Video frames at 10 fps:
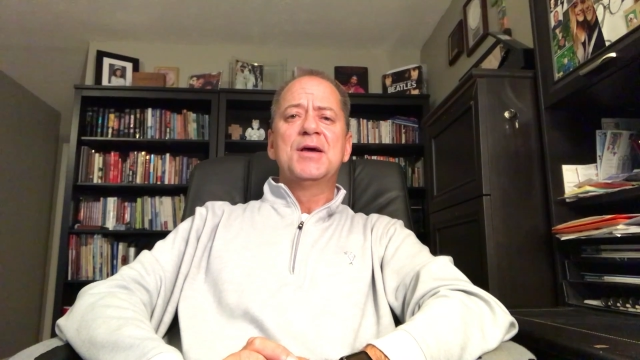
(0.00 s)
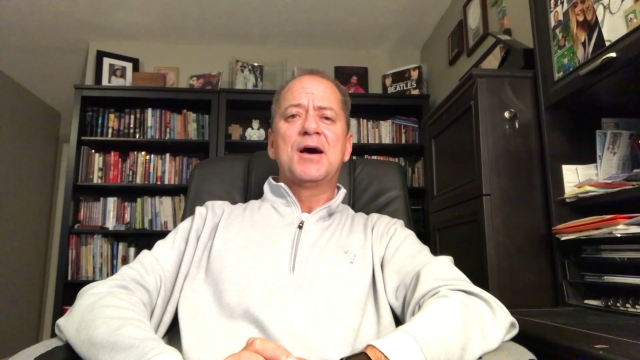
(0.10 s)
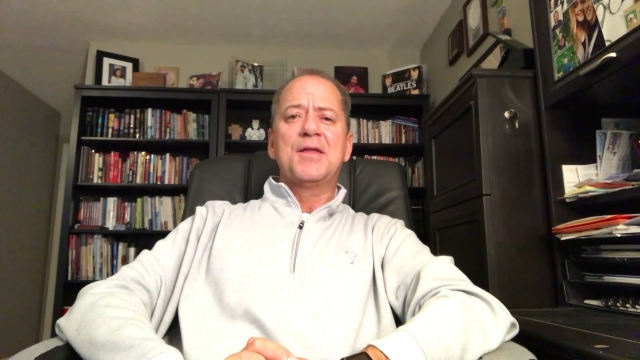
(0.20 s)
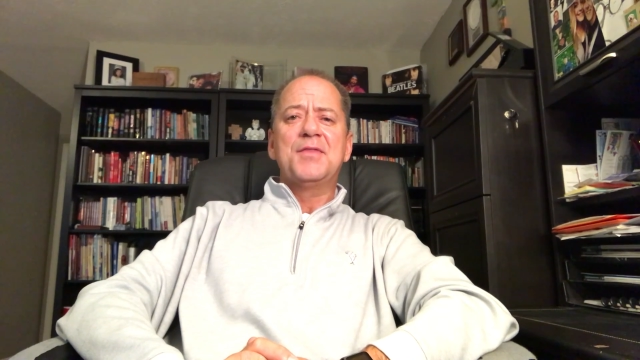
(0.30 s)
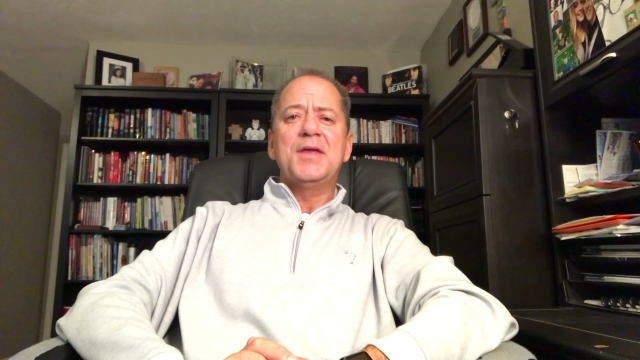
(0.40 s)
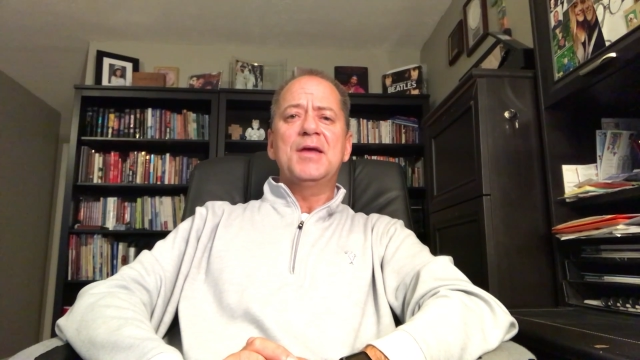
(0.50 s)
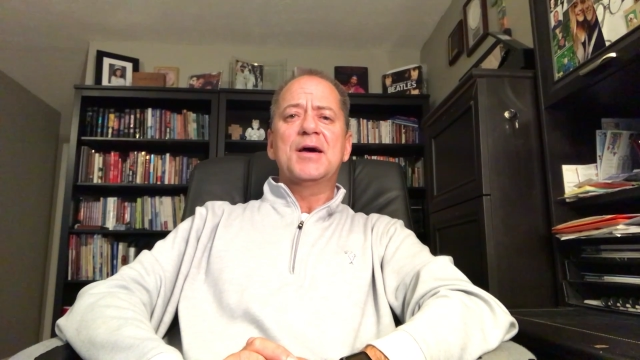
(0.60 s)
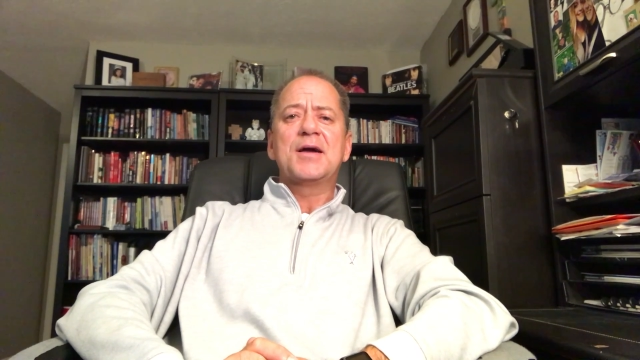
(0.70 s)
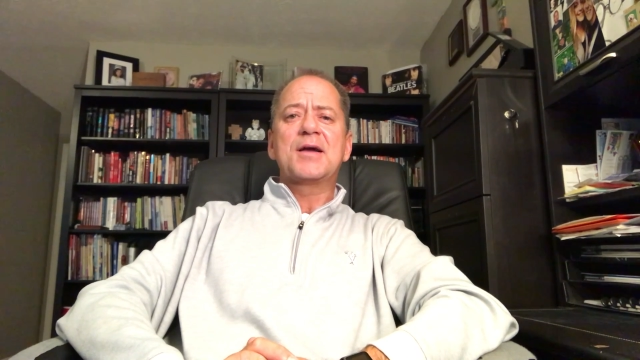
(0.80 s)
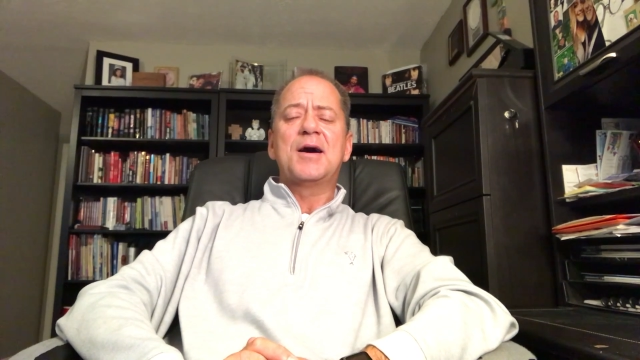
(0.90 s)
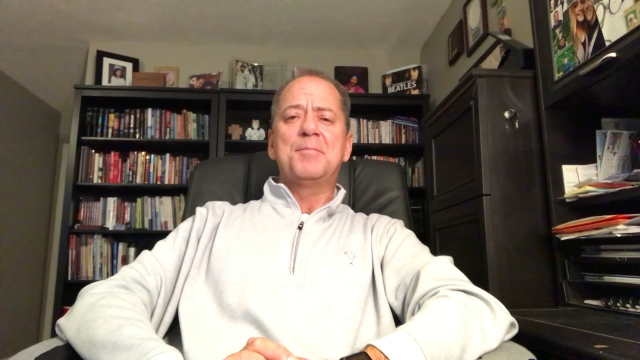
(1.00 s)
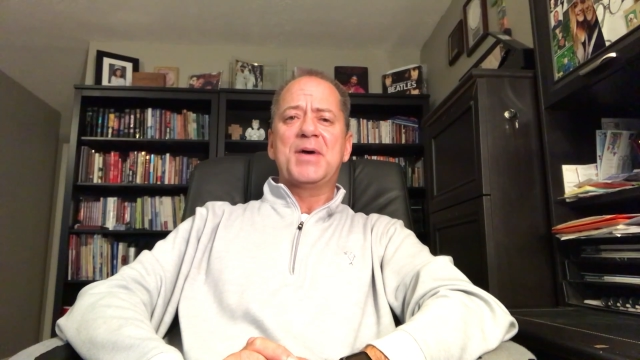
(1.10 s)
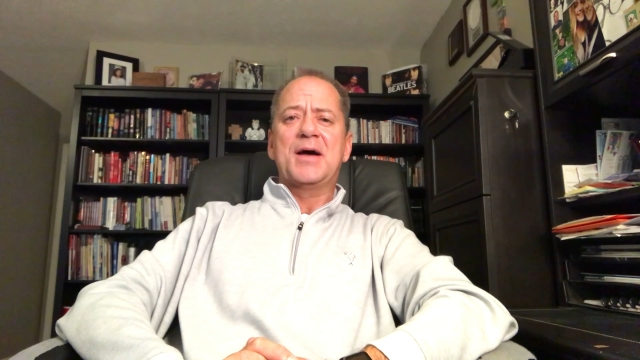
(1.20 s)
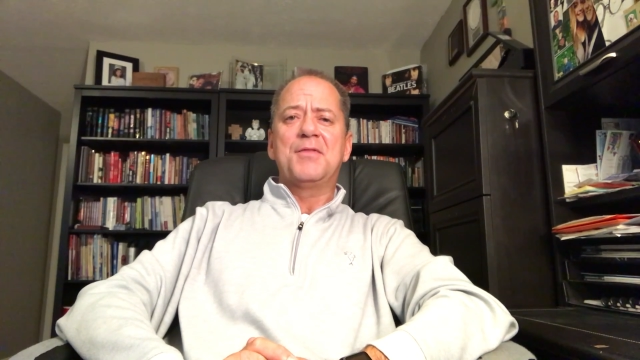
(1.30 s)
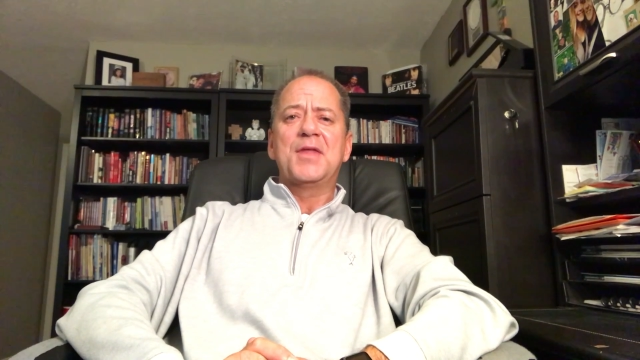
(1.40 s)
on the
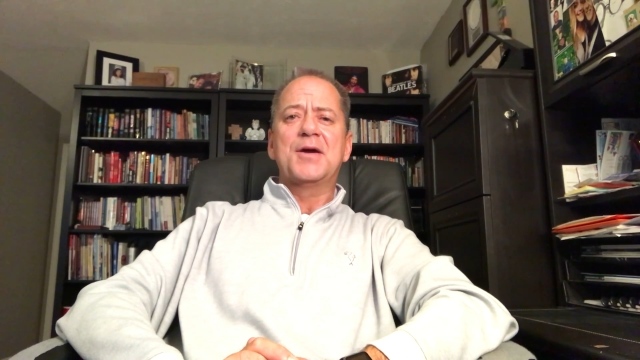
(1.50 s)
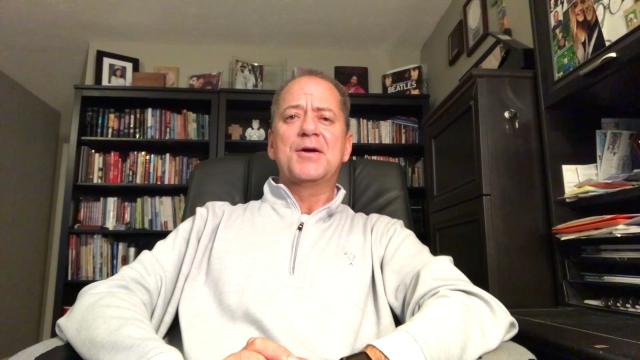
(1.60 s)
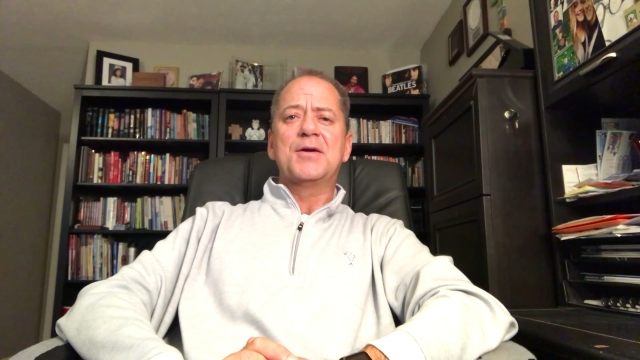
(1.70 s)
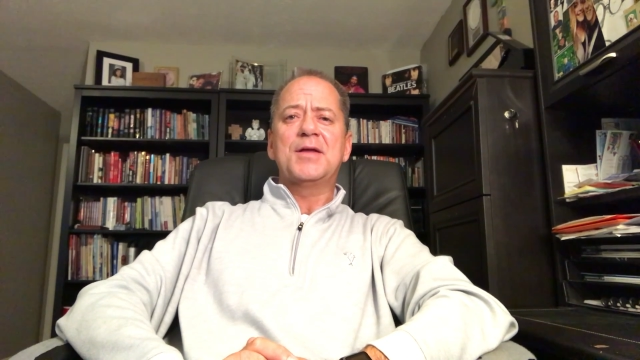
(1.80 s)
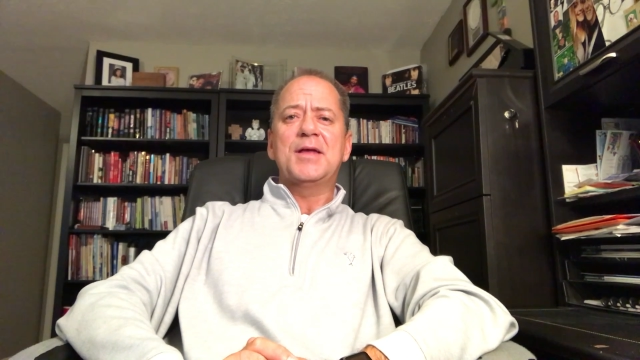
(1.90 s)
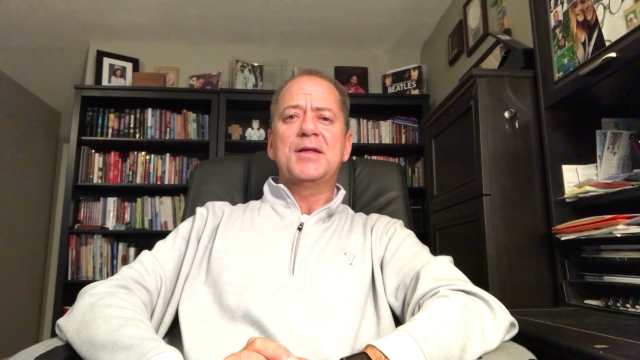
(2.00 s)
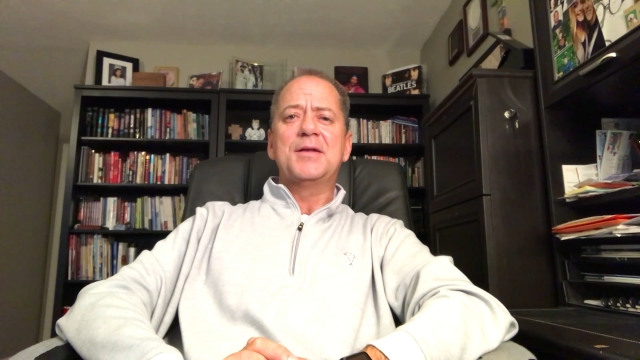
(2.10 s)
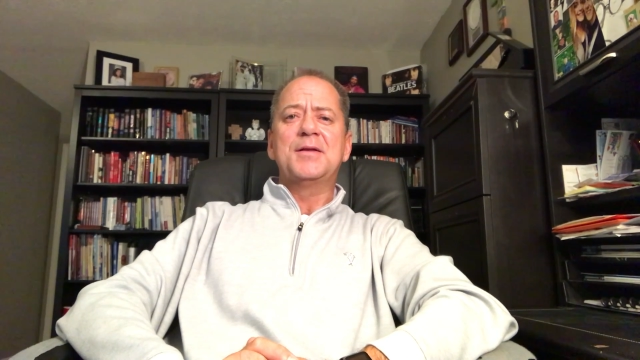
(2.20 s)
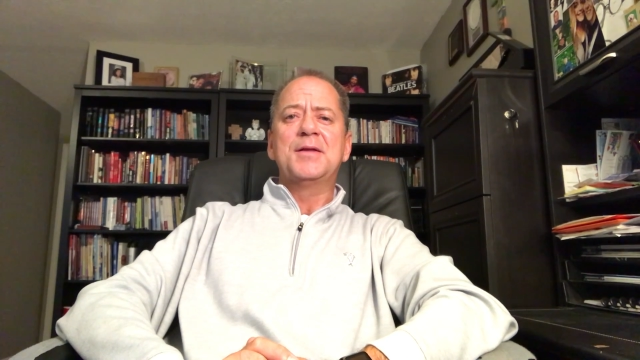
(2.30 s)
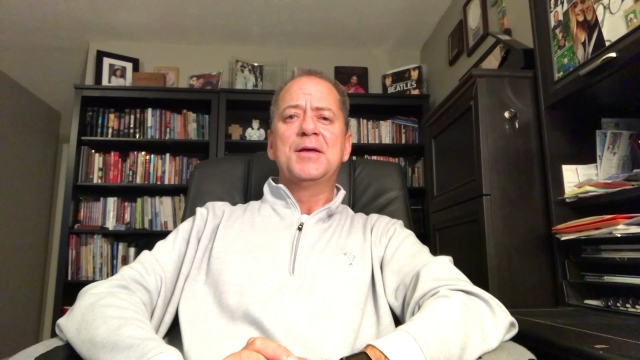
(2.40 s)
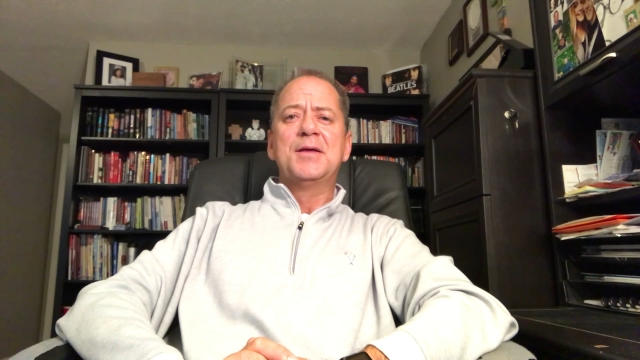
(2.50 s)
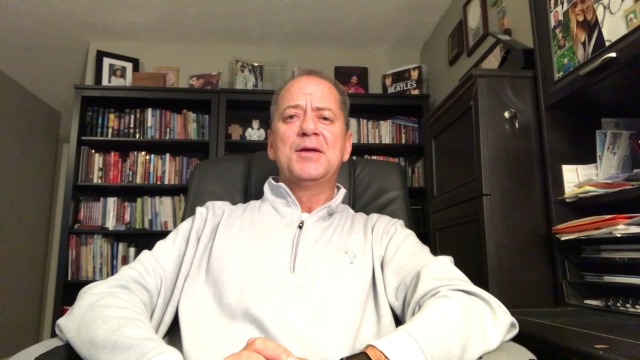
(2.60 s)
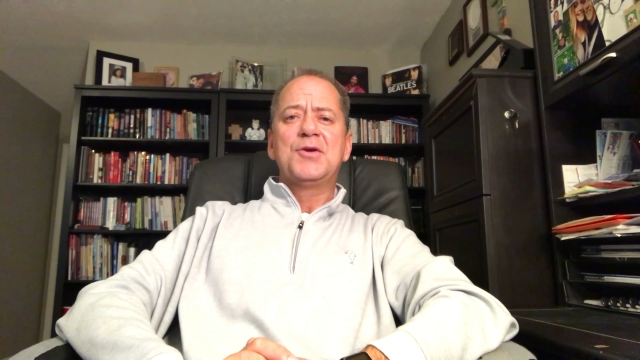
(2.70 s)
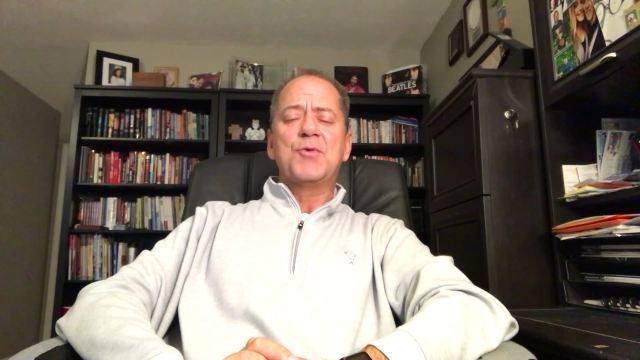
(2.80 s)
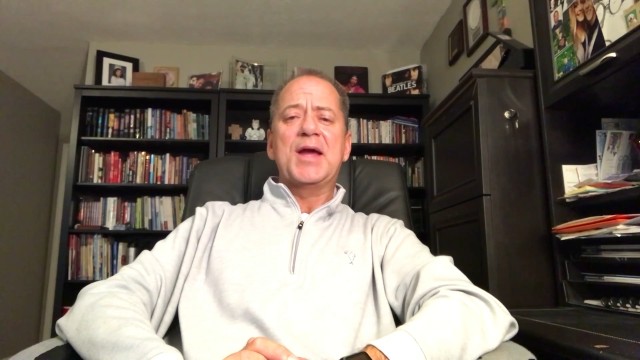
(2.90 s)
compound there in
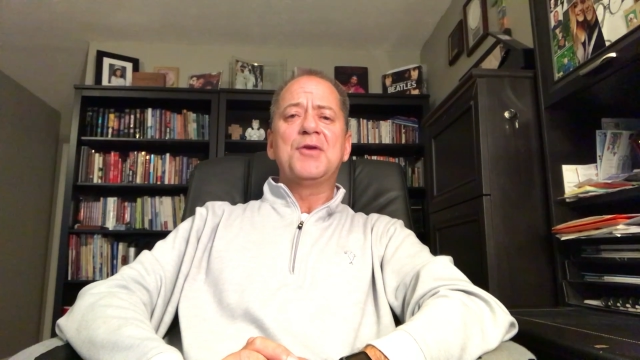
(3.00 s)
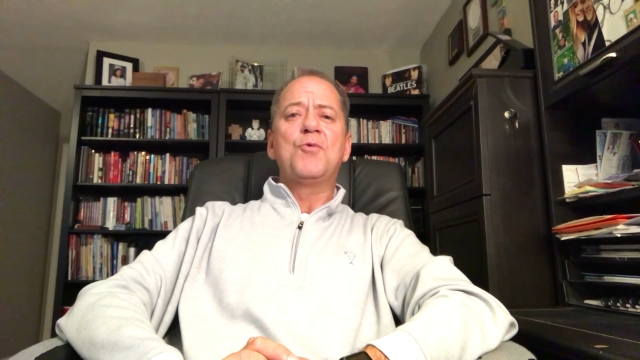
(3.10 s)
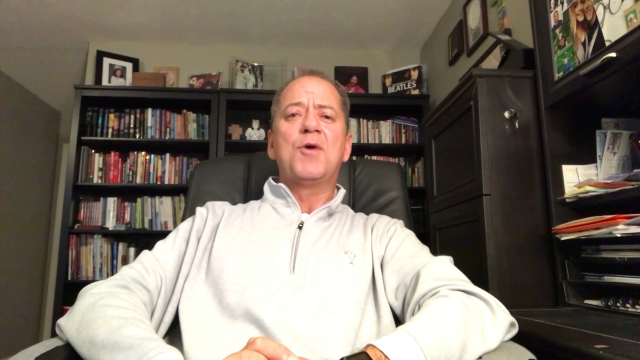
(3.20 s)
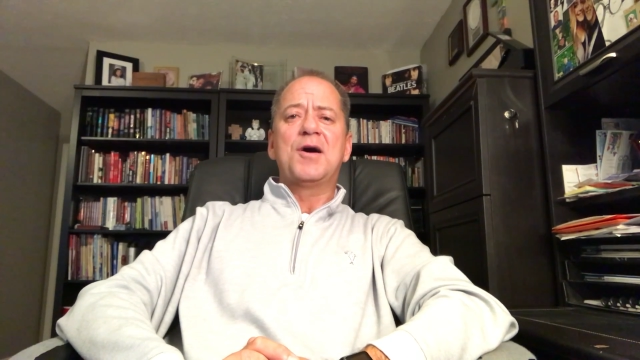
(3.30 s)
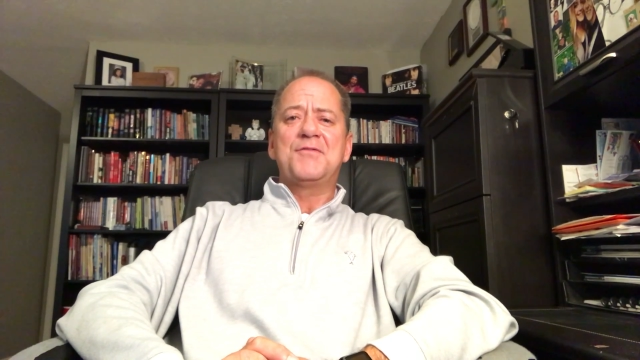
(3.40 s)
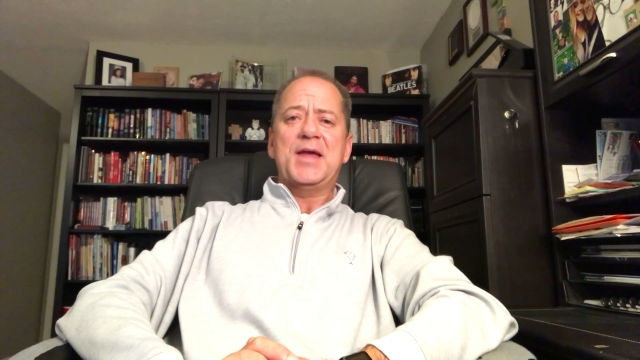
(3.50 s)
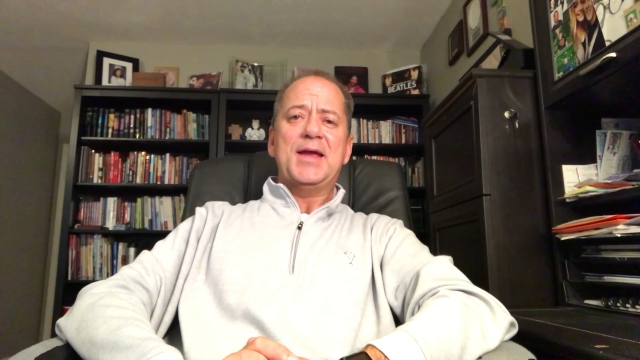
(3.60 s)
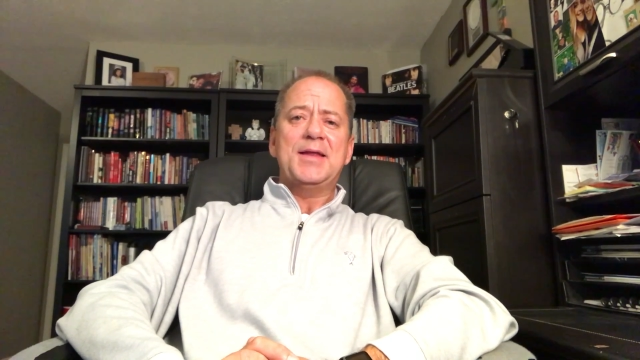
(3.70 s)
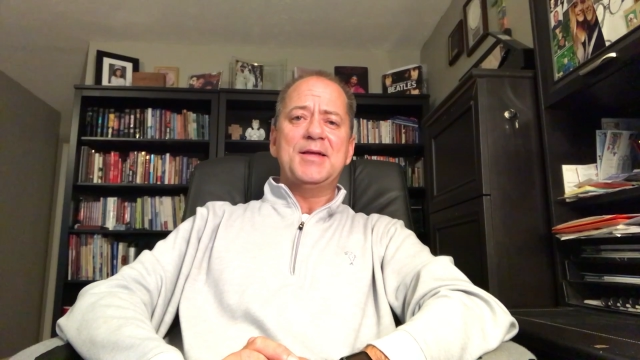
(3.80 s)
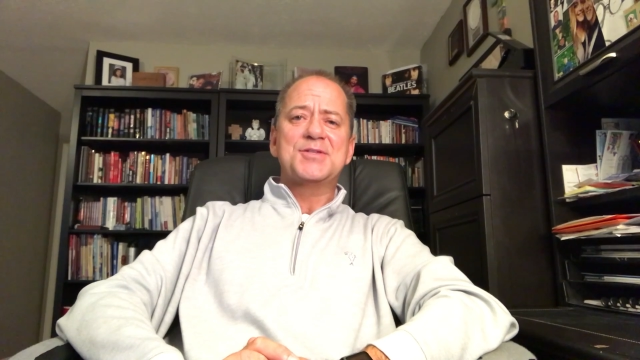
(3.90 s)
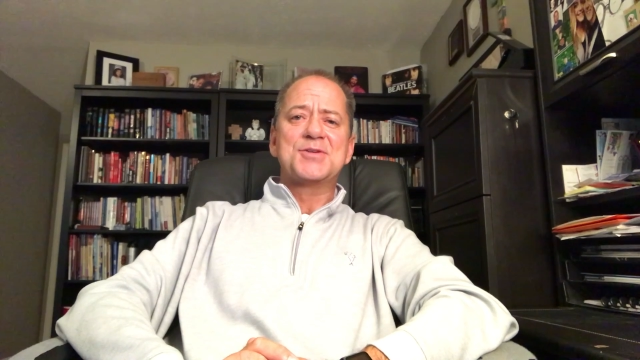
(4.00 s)
Grand Guave, Haiti.